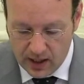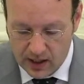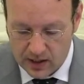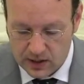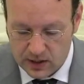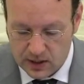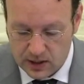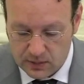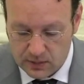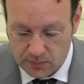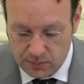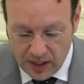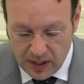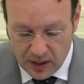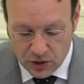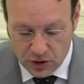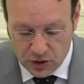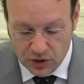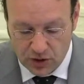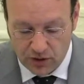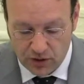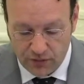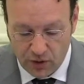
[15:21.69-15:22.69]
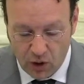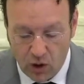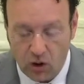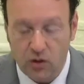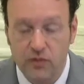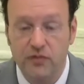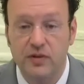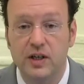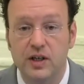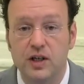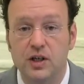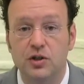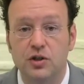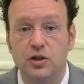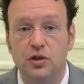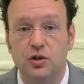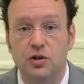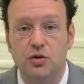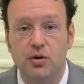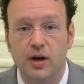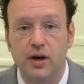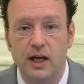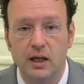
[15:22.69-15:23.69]
suspension of all
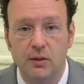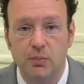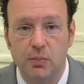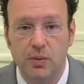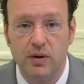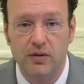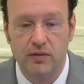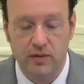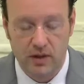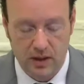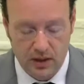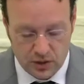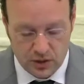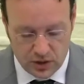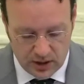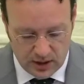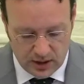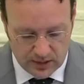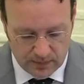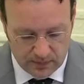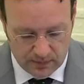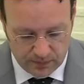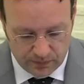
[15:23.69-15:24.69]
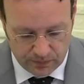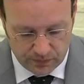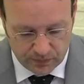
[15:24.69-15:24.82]
Venetian trade privileges,